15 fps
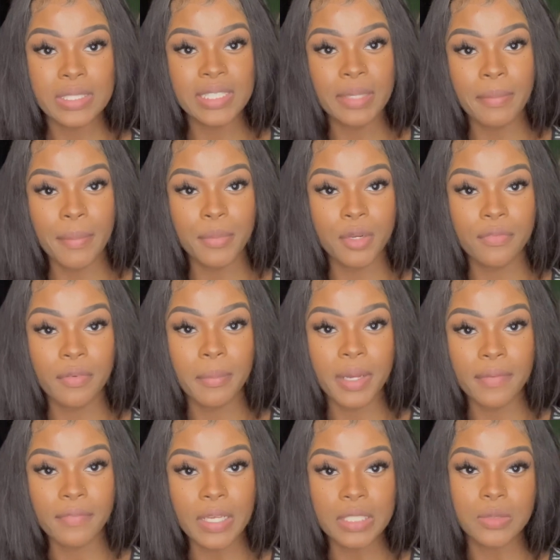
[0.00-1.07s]
up, my beautiful
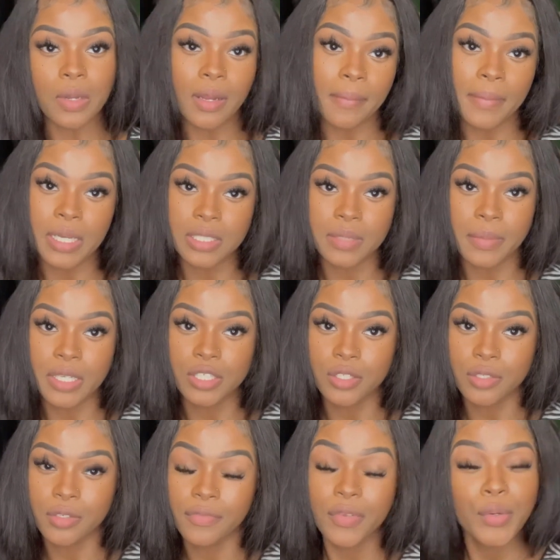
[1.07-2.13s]
butterflies? Welcome back to my
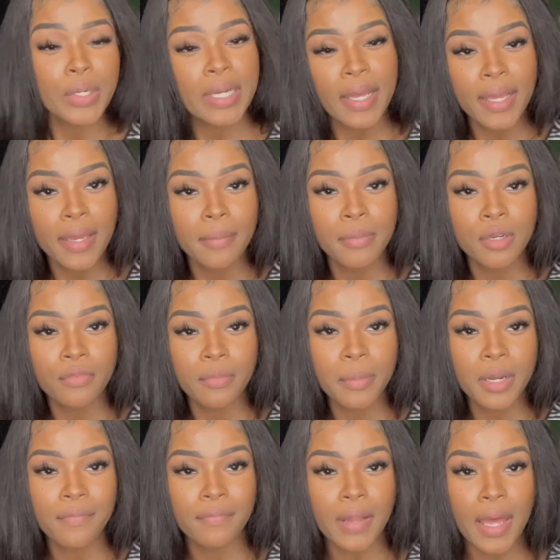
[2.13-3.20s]
channel. If you're not yet a beautiful
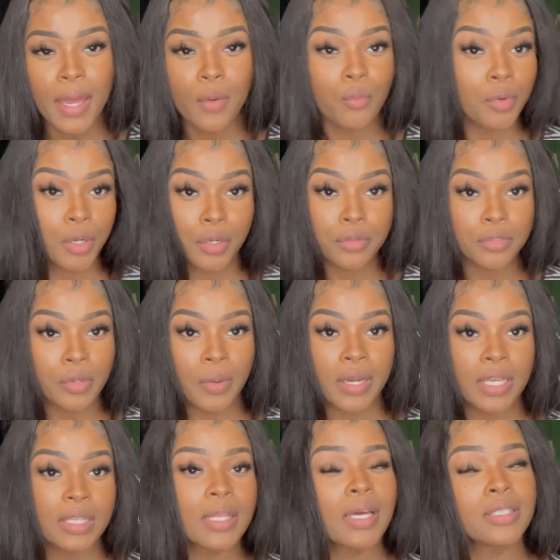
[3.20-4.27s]
butterfly, what are you doing? Hit that